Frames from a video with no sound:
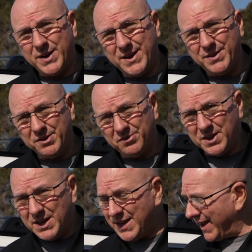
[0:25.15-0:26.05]
in the
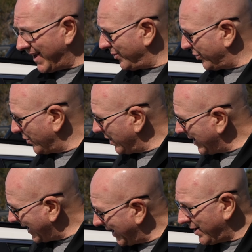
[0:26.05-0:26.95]
city and
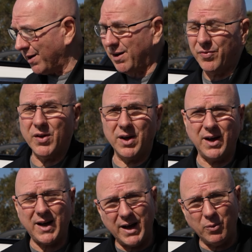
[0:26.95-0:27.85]
38 on the
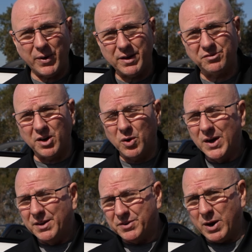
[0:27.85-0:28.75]
highway. So
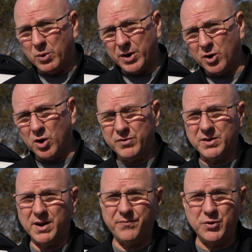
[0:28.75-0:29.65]
today we're going to go over
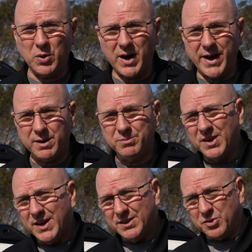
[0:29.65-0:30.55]
a few items
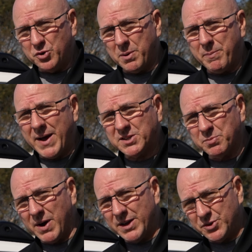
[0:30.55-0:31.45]
so you can
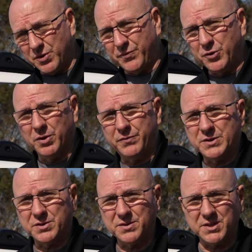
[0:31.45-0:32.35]
maximize your fuel
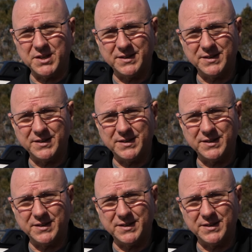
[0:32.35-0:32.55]
efficiency.